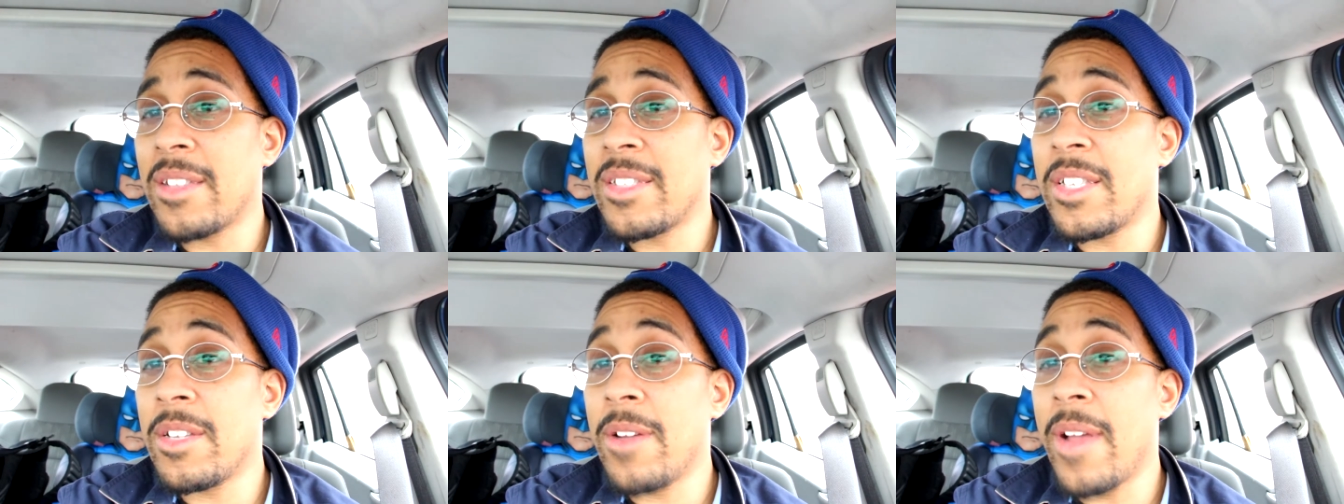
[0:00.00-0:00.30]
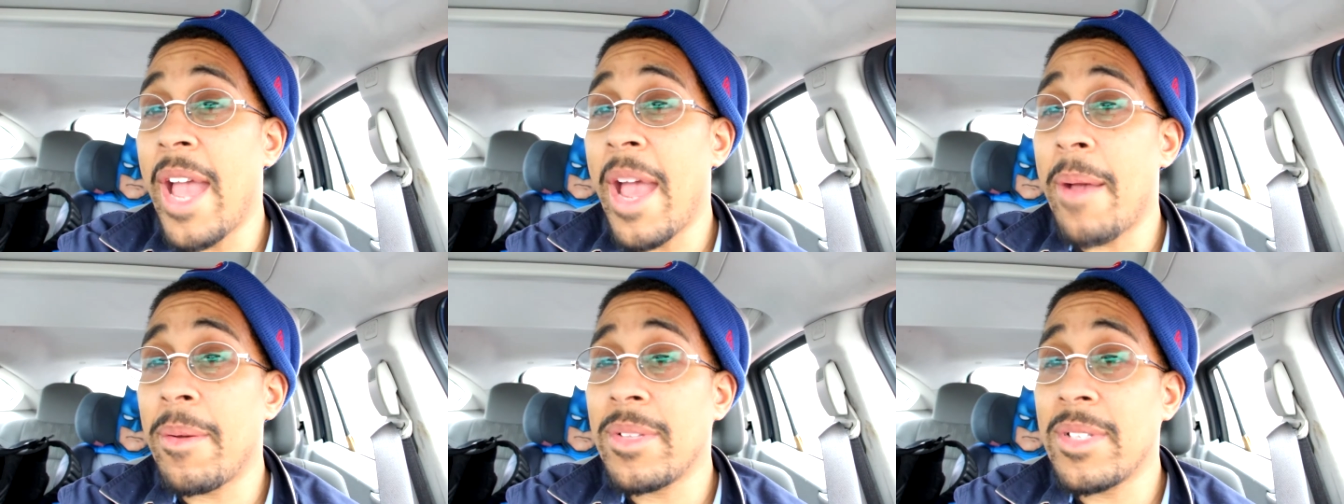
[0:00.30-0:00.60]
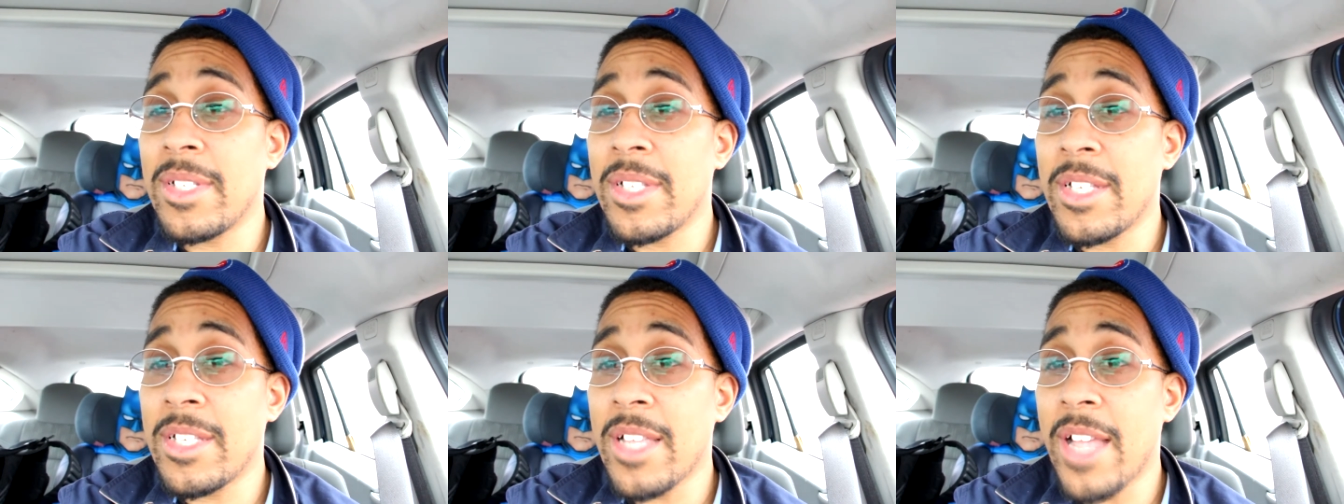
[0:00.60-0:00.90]
I still have,
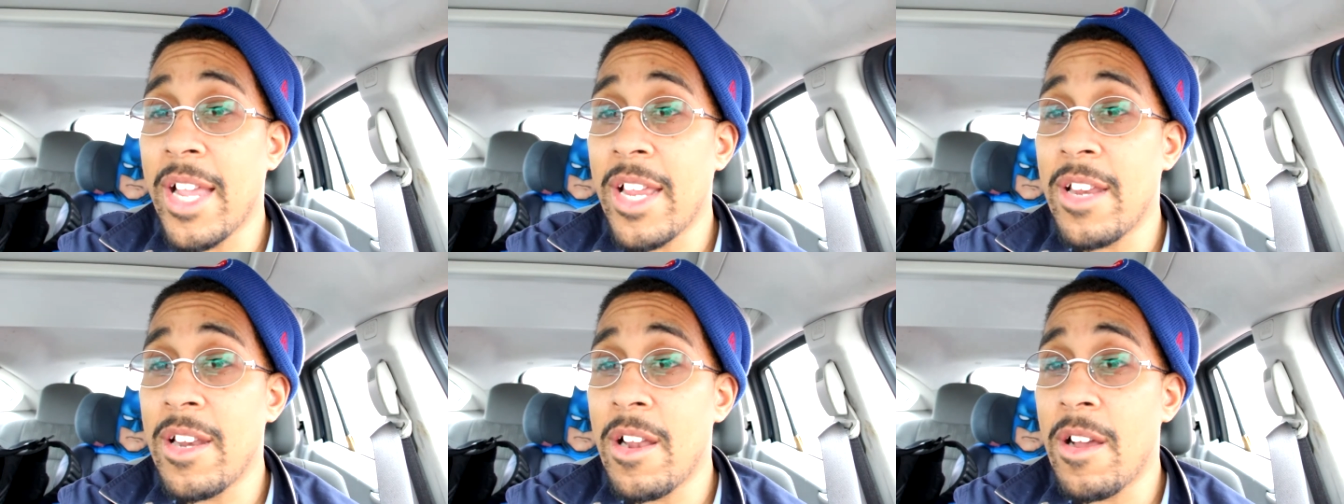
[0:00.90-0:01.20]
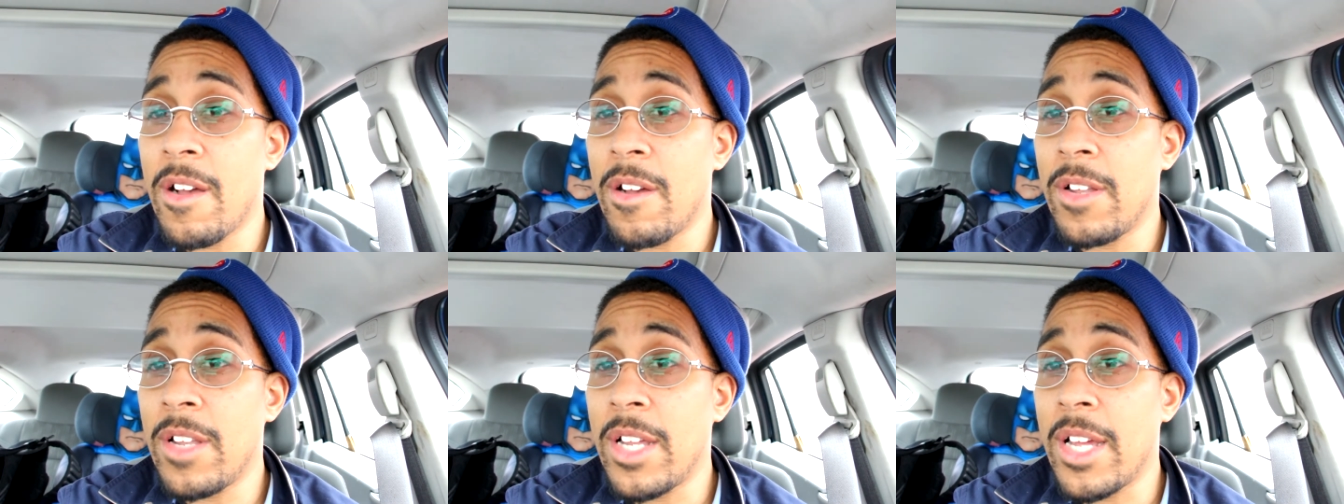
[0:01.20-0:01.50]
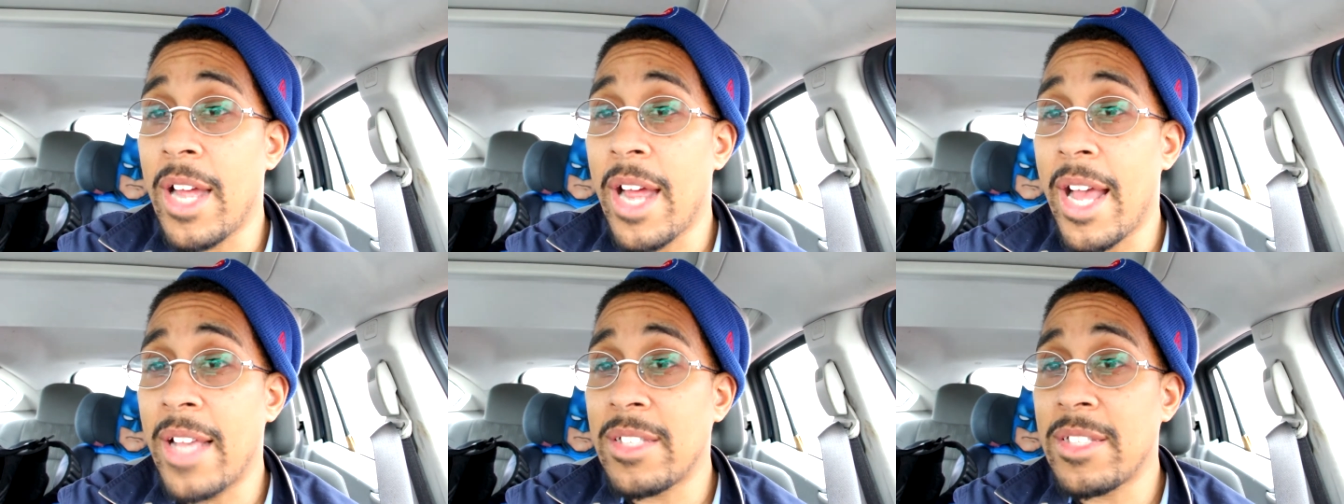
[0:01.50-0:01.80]
this is how you know,
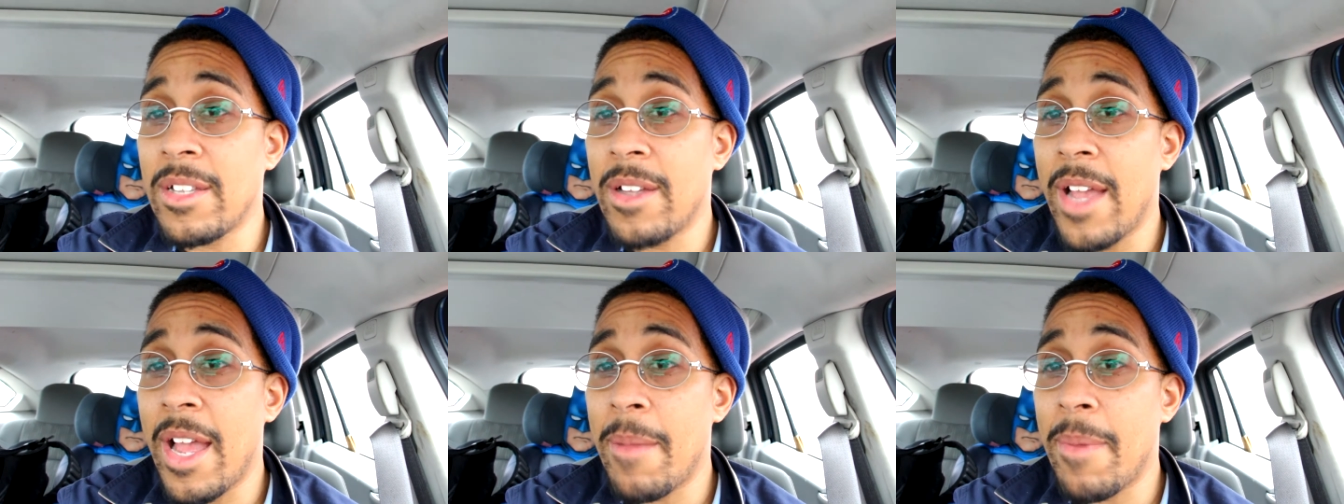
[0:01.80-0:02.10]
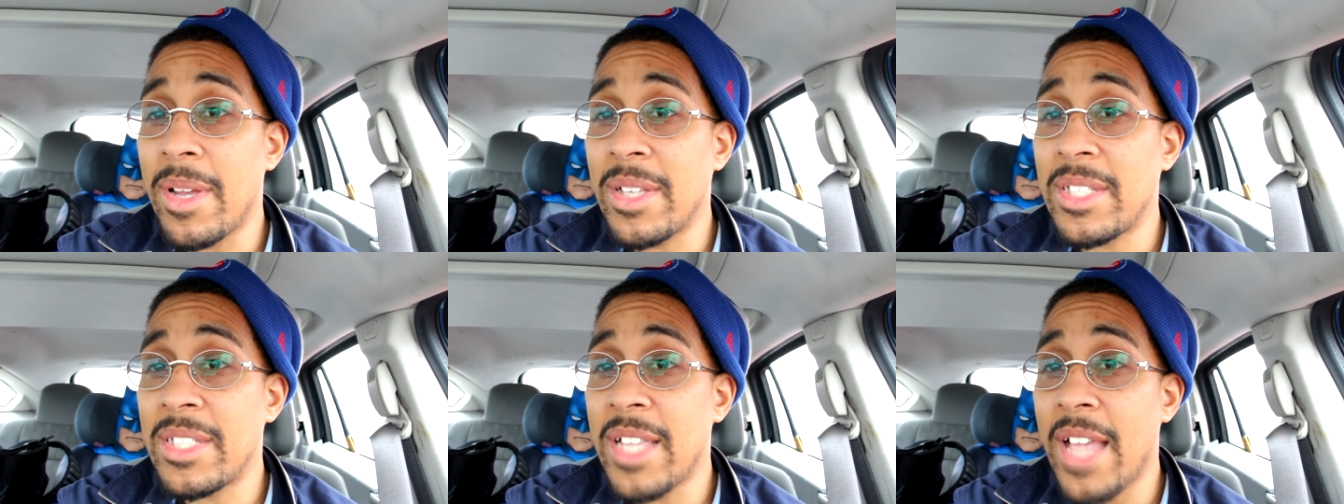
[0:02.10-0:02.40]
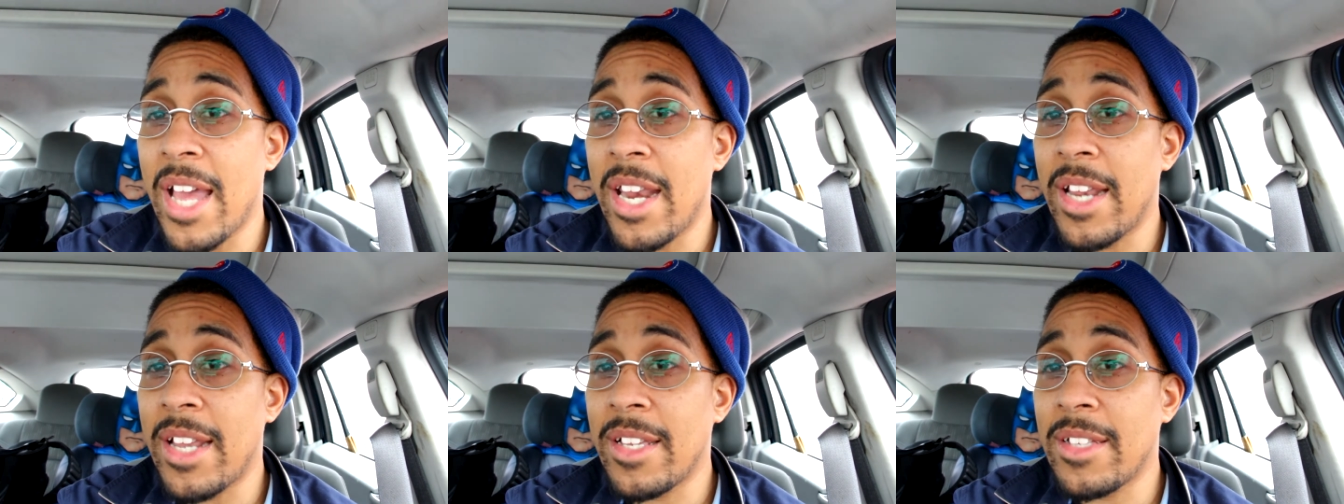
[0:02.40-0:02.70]
look, I still have my
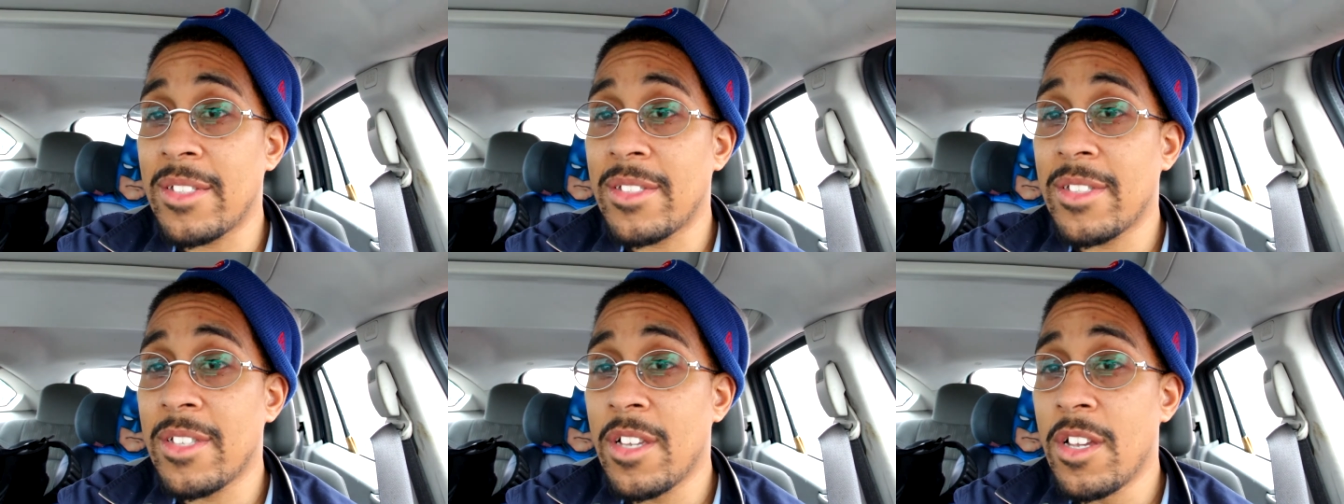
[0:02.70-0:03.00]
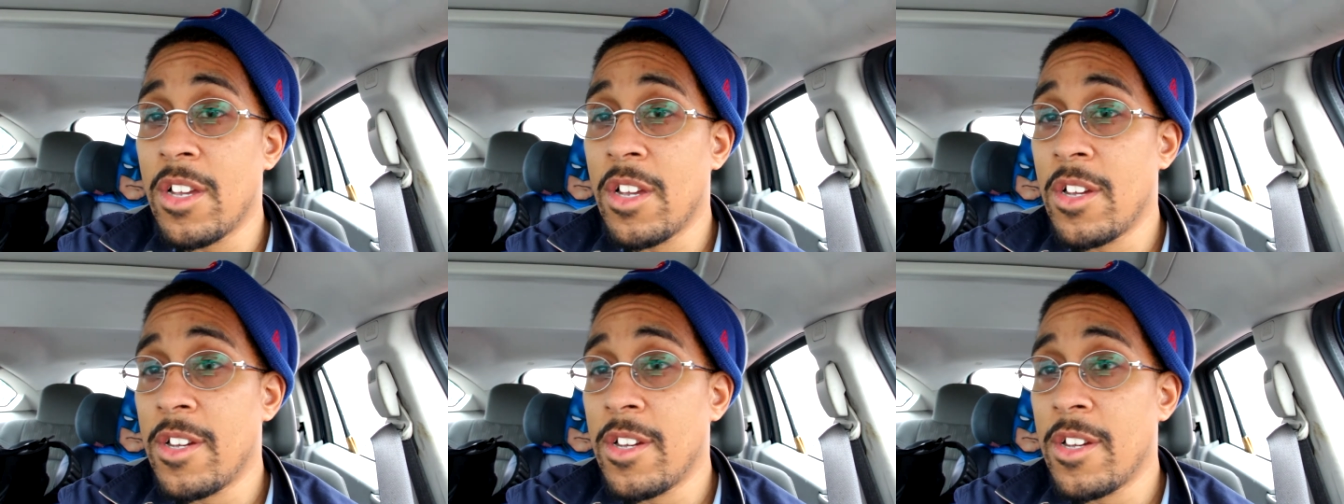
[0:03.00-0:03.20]
settings